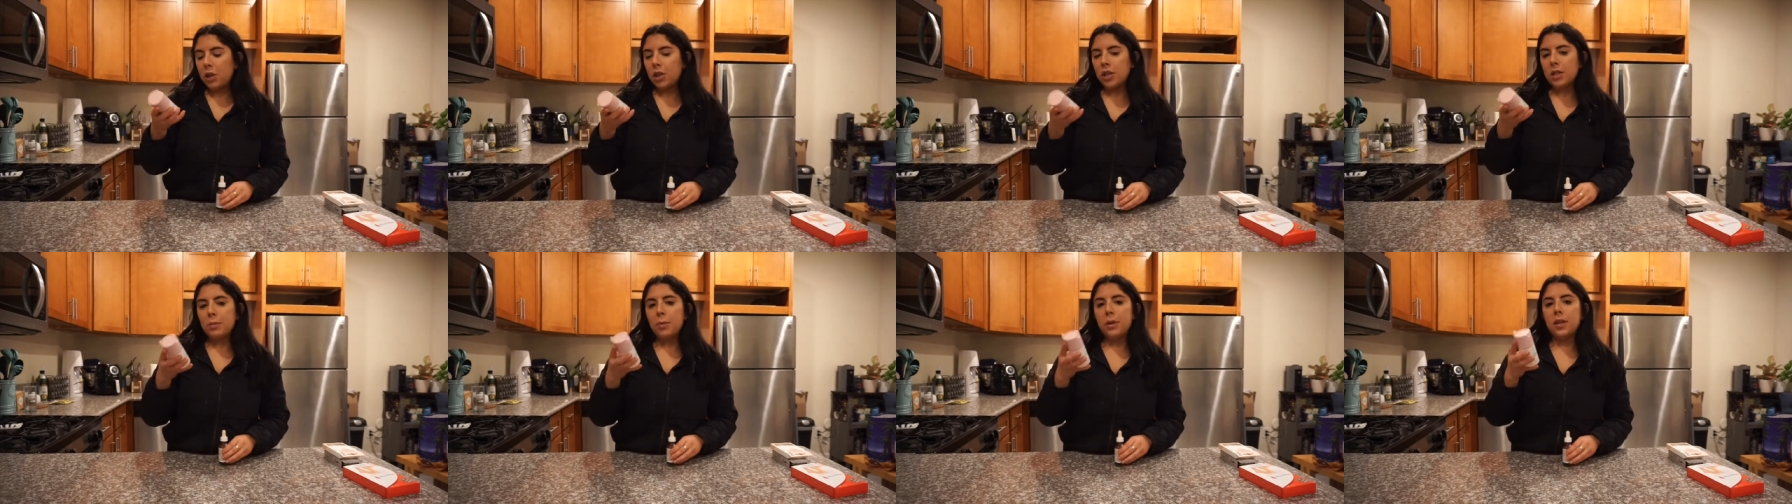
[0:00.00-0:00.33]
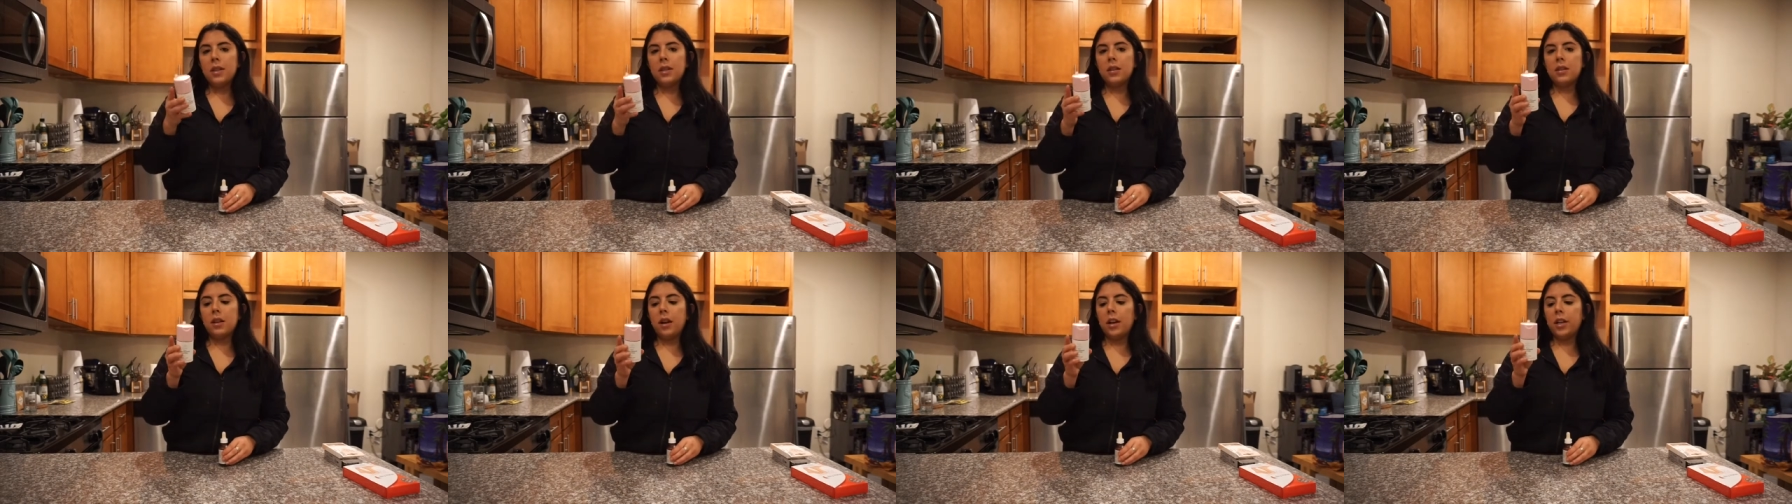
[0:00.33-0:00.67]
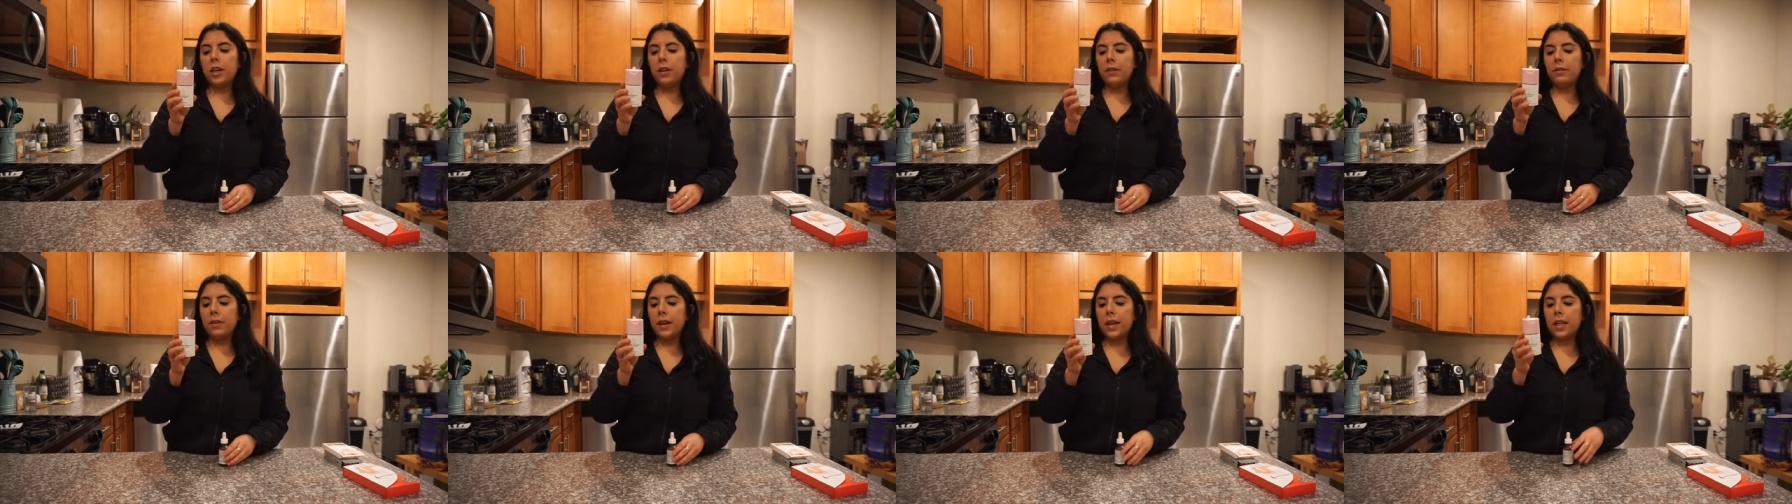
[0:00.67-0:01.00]
you just put this
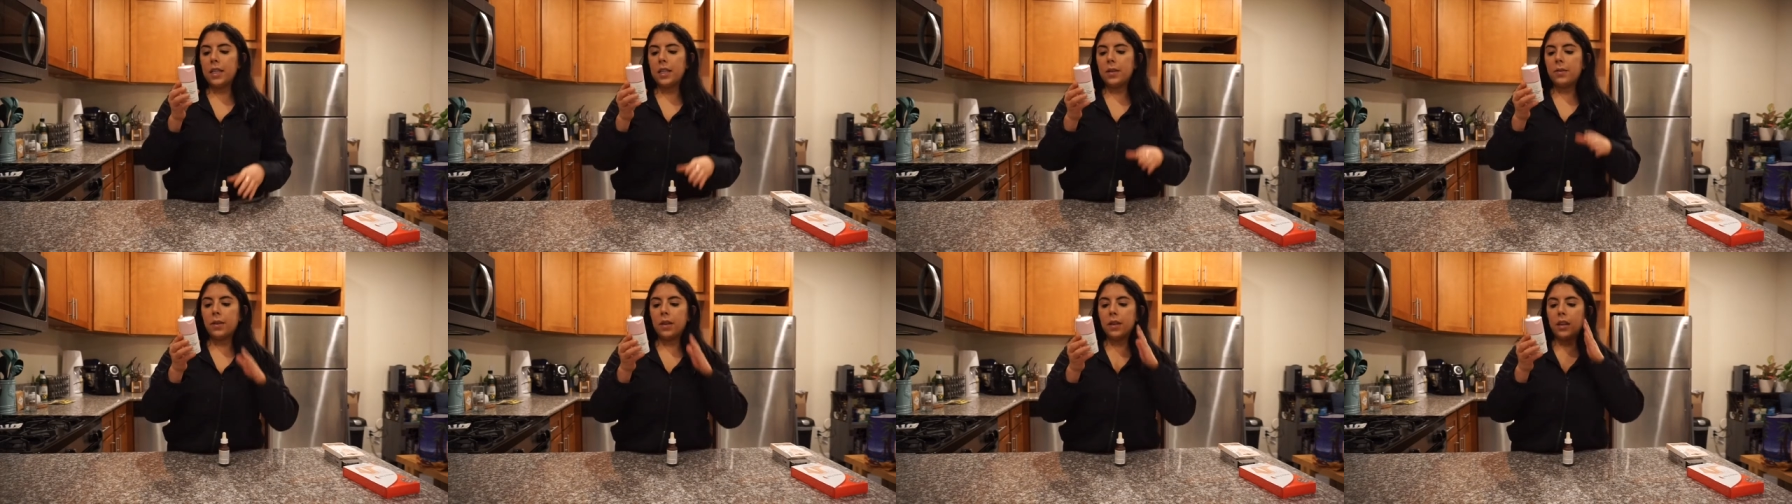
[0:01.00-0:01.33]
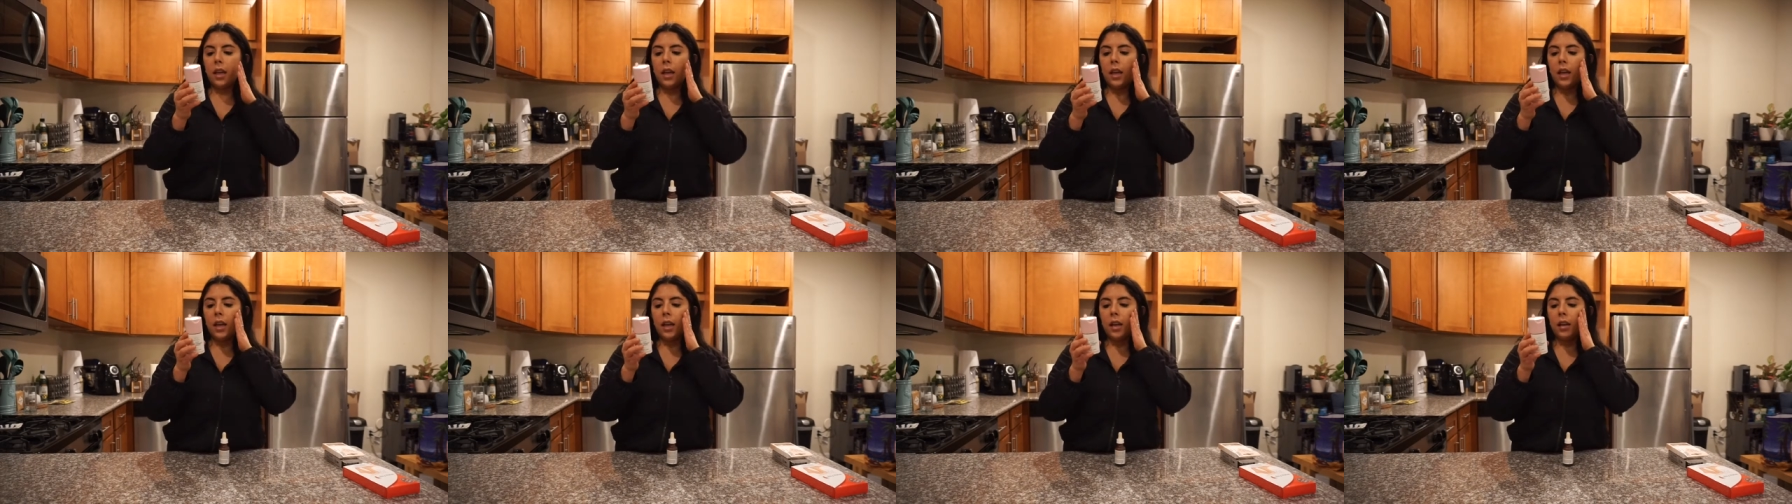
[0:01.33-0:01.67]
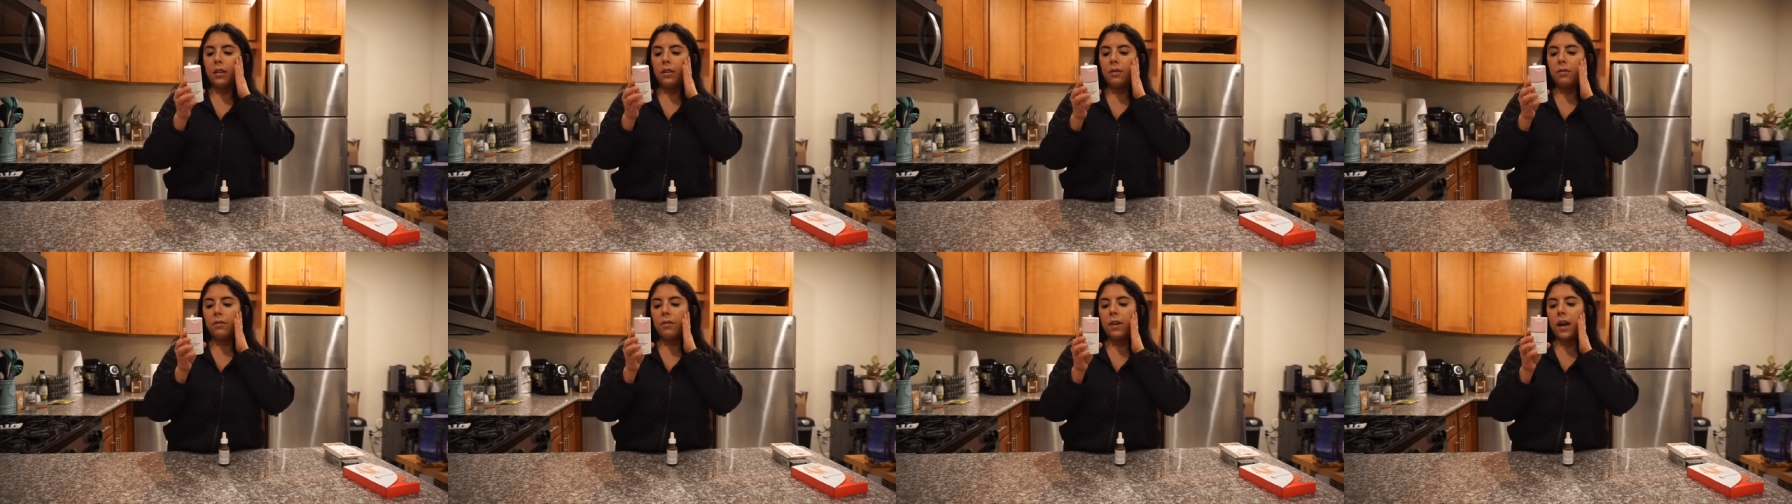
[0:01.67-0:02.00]
on your face for
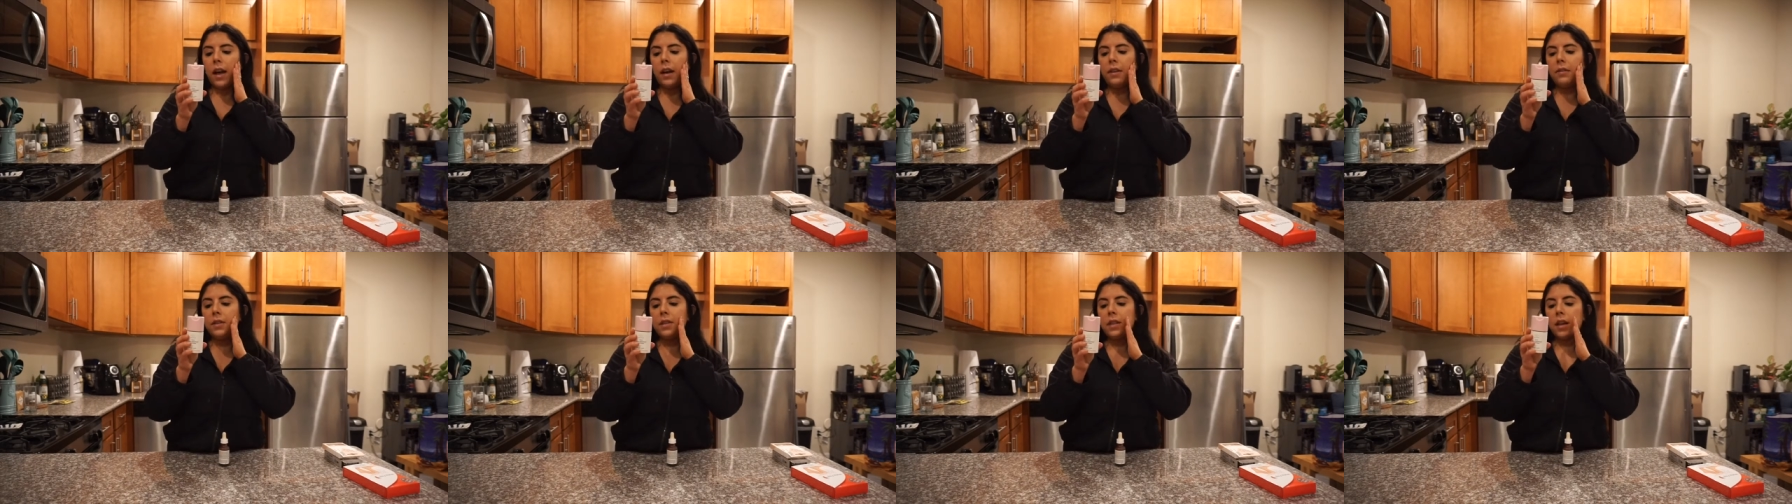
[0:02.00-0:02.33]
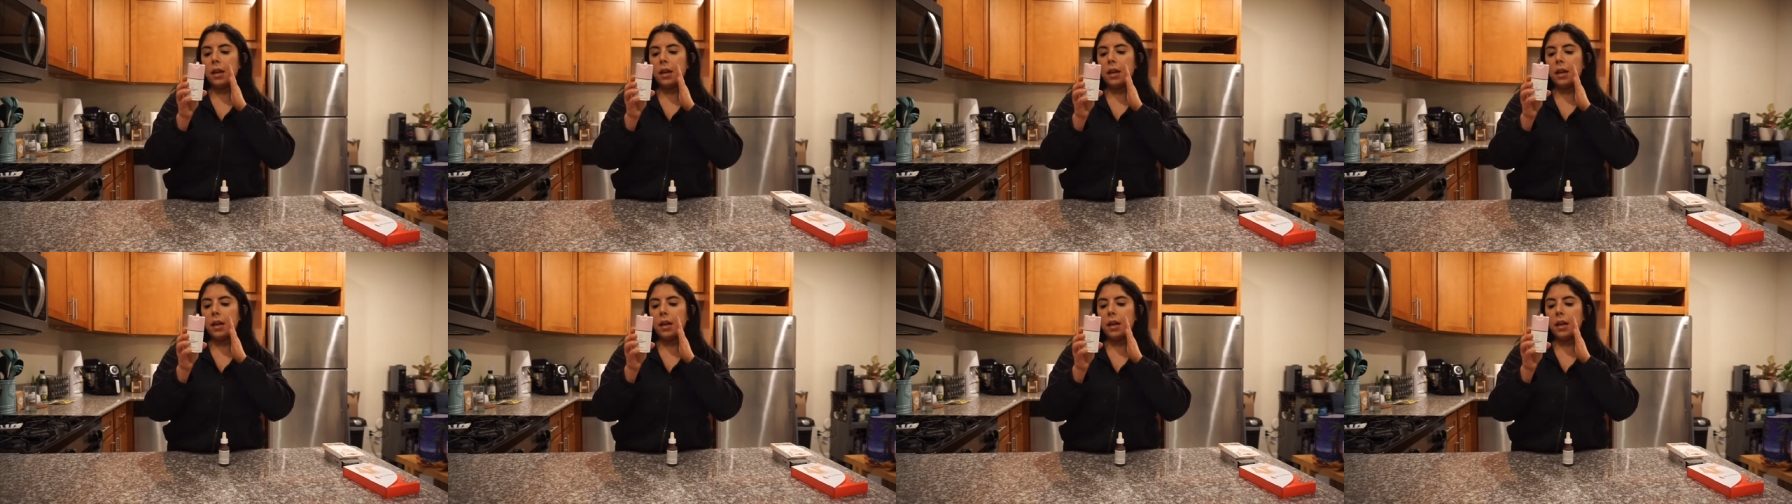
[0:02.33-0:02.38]
like five,